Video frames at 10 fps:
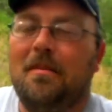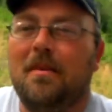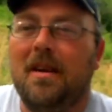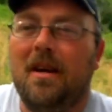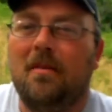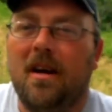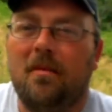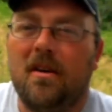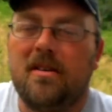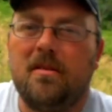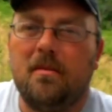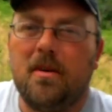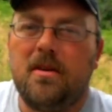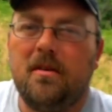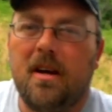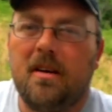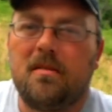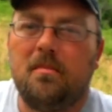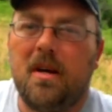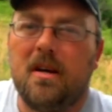anyway, I wish you
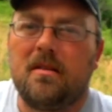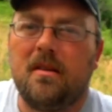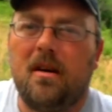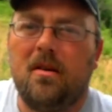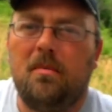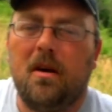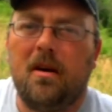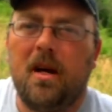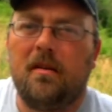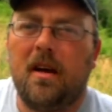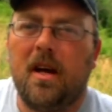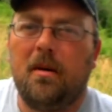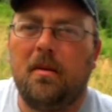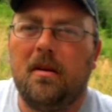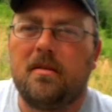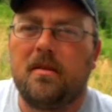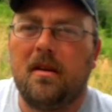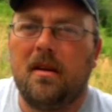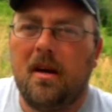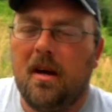guys the best, and I hope y'all have the happiness that